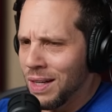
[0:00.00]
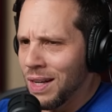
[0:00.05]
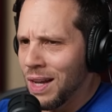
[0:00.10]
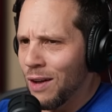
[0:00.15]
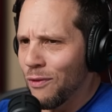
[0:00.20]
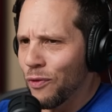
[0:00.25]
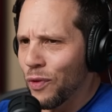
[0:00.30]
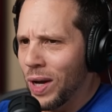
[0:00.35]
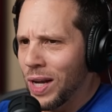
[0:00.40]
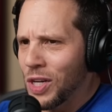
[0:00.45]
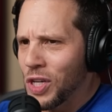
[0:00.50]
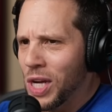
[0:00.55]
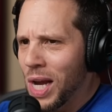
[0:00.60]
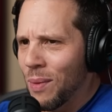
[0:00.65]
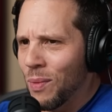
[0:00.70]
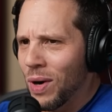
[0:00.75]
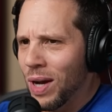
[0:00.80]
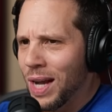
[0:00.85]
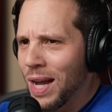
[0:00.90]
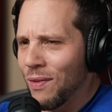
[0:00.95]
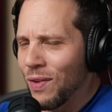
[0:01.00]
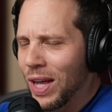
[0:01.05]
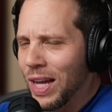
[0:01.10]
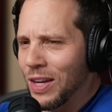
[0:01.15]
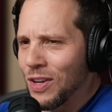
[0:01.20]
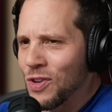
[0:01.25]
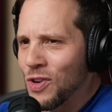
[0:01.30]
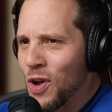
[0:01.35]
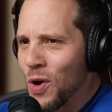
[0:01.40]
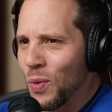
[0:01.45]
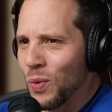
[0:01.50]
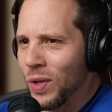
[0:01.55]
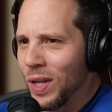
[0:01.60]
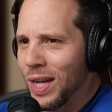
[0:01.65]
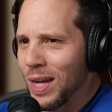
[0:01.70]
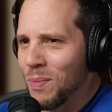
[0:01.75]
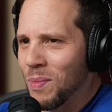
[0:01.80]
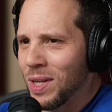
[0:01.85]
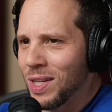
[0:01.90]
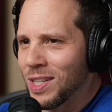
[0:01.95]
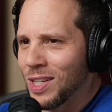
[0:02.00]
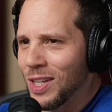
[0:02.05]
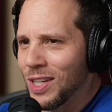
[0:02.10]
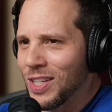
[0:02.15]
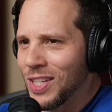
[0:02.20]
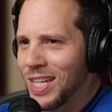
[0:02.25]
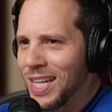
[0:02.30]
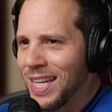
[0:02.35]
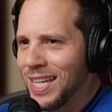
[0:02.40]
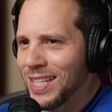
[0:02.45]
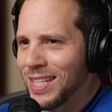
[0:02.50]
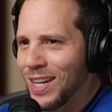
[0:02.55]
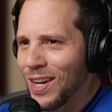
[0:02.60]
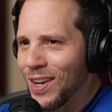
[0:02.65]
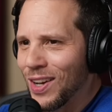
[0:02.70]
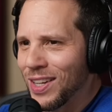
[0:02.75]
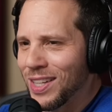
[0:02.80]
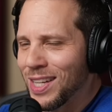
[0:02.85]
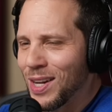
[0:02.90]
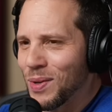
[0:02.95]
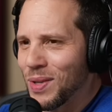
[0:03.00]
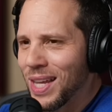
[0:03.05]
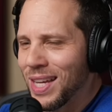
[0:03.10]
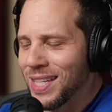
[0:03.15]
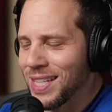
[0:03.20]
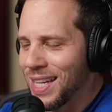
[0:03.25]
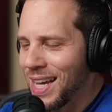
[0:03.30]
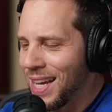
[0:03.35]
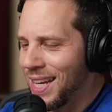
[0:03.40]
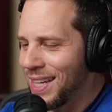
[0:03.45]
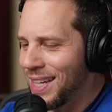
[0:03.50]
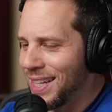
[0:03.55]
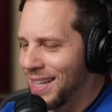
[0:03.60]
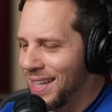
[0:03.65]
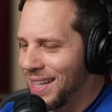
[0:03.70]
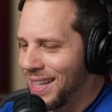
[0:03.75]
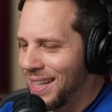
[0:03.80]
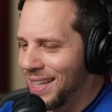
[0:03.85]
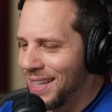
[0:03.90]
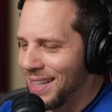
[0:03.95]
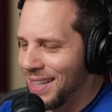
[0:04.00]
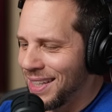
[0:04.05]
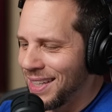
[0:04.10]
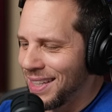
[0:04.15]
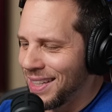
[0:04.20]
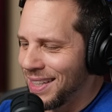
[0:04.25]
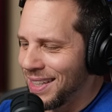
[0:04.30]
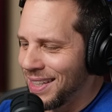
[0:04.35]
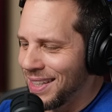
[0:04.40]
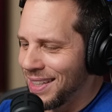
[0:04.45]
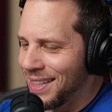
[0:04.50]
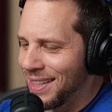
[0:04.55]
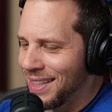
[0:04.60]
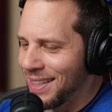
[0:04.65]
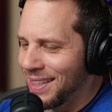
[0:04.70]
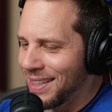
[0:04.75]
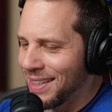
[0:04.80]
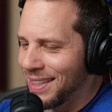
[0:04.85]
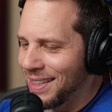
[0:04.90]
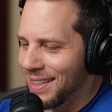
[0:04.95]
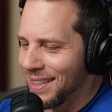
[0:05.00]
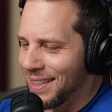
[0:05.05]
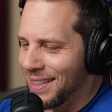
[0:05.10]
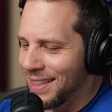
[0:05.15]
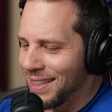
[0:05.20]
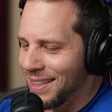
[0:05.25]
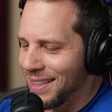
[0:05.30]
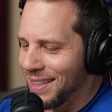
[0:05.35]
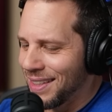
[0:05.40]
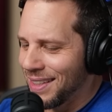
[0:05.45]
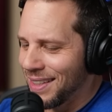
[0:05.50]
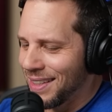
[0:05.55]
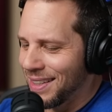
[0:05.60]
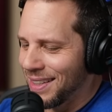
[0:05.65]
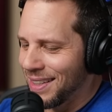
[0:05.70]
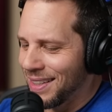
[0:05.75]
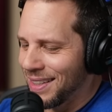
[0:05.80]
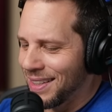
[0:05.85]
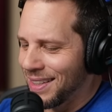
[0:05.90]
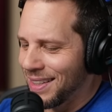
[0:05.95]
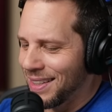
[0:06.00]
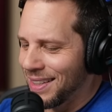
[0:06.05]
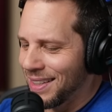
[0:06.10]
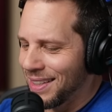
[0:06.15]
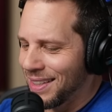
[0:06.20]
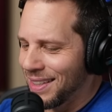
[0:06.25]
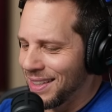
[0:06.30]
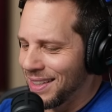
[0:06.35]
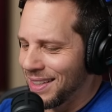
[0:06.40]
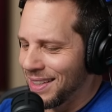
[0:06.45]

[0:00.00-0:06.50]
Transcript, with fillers: Didn't uh, Frank Shamrock have like no ligaments in his knees at all? Isn't that what they said? That always amazes me